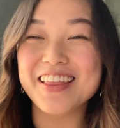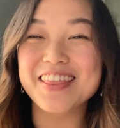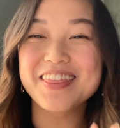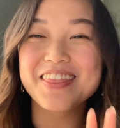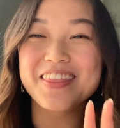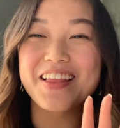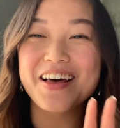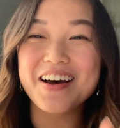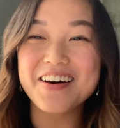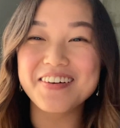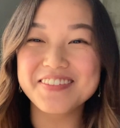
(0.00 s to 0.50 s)

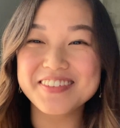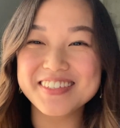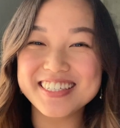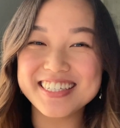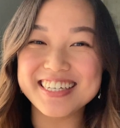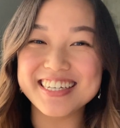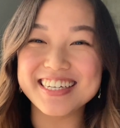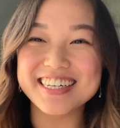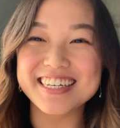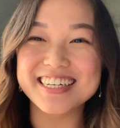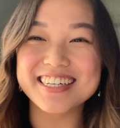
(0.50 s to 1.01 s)
love
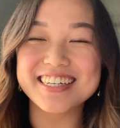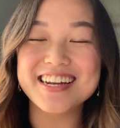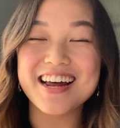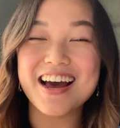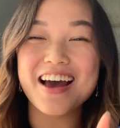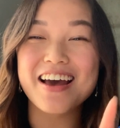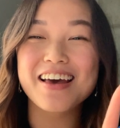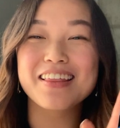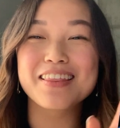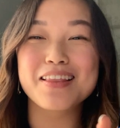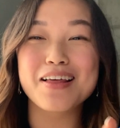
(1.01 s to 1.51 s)
to eat,
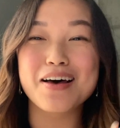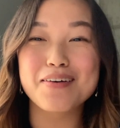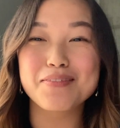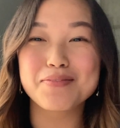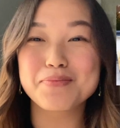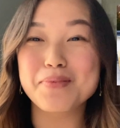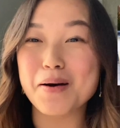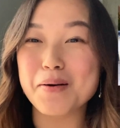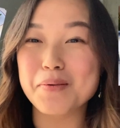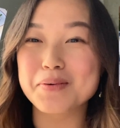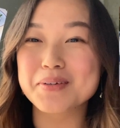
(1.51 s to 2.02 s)
I
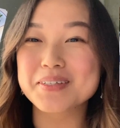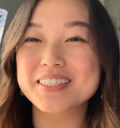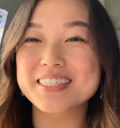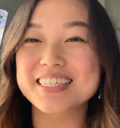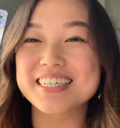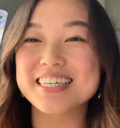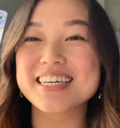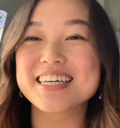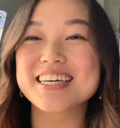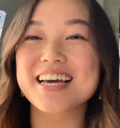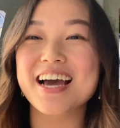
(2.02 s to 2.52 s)
love bubble
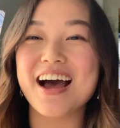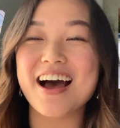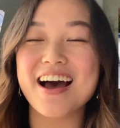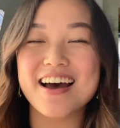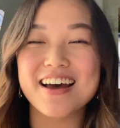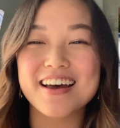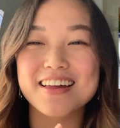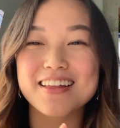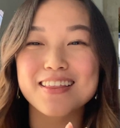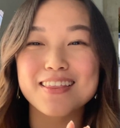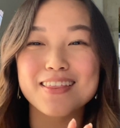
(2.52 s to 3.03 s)
tea,
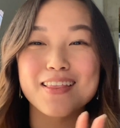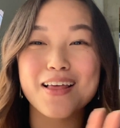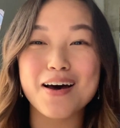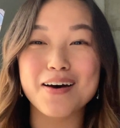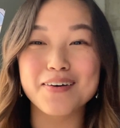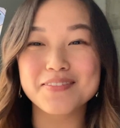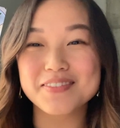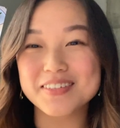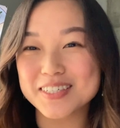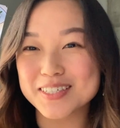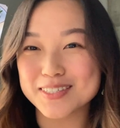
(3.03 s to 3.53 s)
I
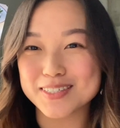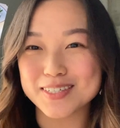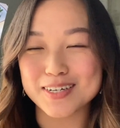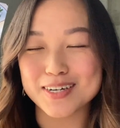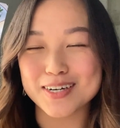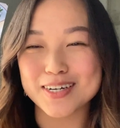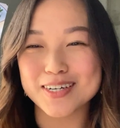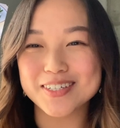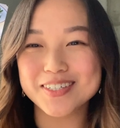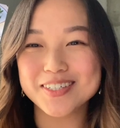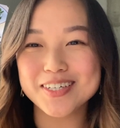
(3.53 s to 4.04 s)
love
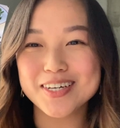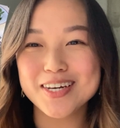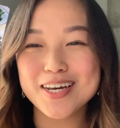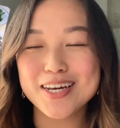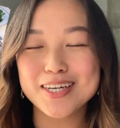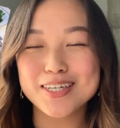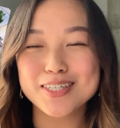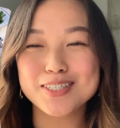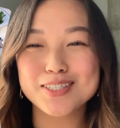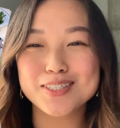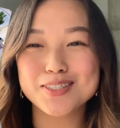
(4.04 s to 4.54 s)
dessert.
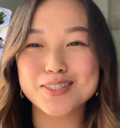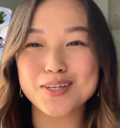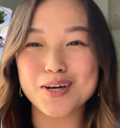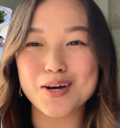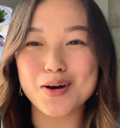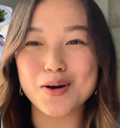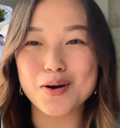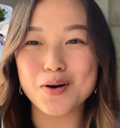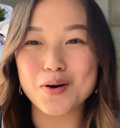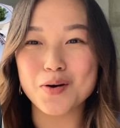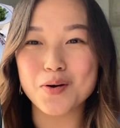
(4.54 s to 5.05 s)

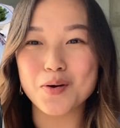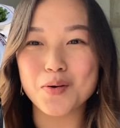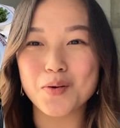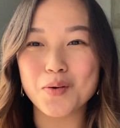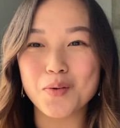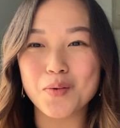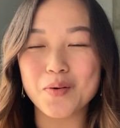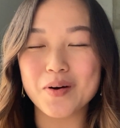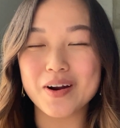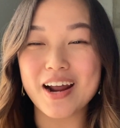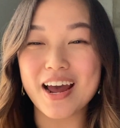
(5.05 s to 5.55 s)

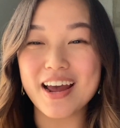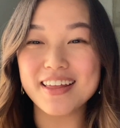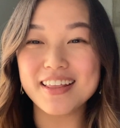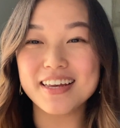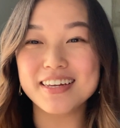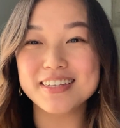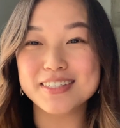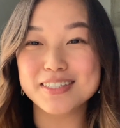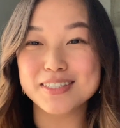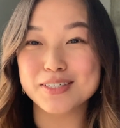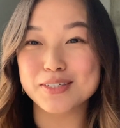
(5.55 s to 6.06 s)
So what I
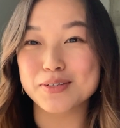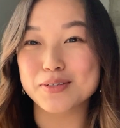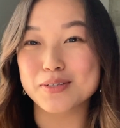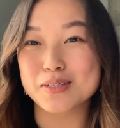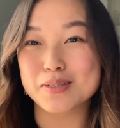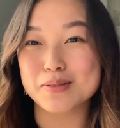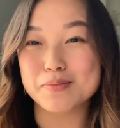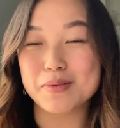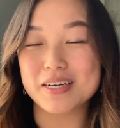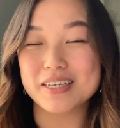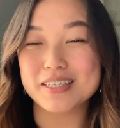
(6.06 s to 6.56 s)
like to do
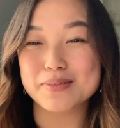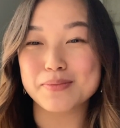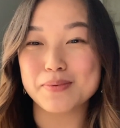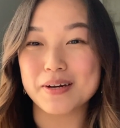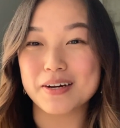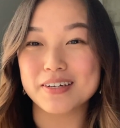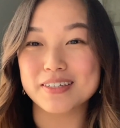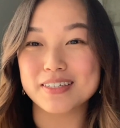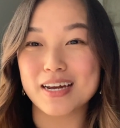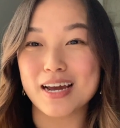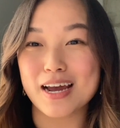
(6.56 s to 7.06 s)
in my
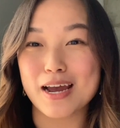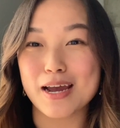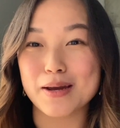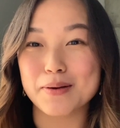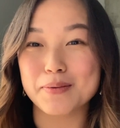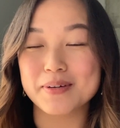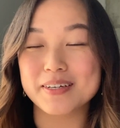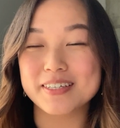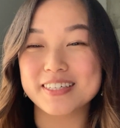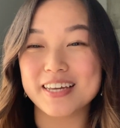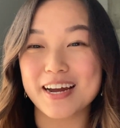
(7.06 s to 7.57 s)
spare
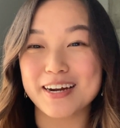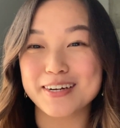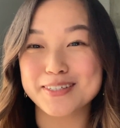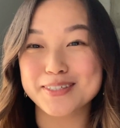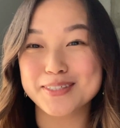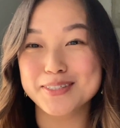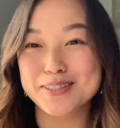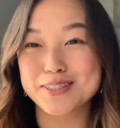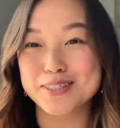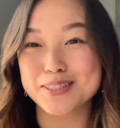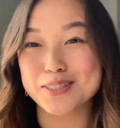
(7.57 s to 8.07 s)
time is
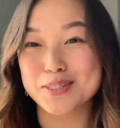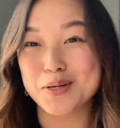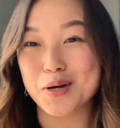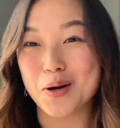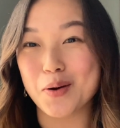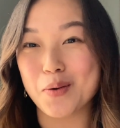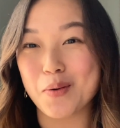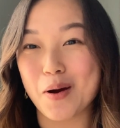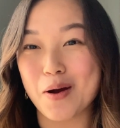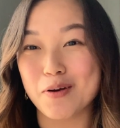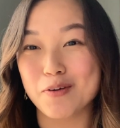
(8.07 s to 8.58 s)
actually just
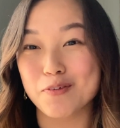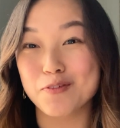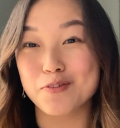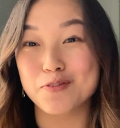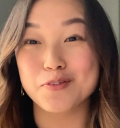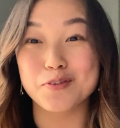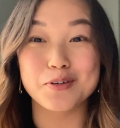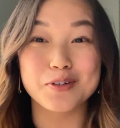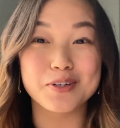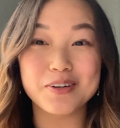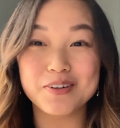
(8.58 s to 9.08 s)
go on
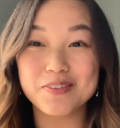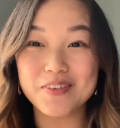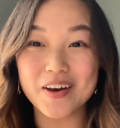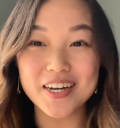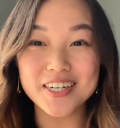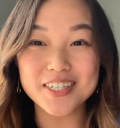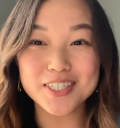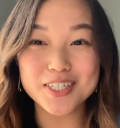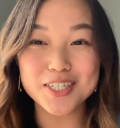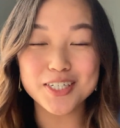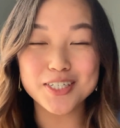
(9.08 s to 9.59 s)
food
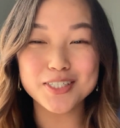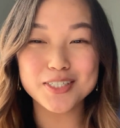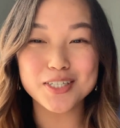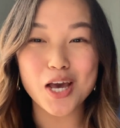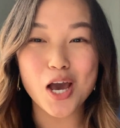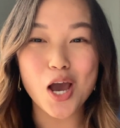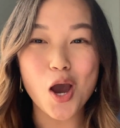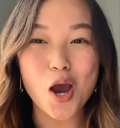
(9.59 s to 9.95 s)
adventures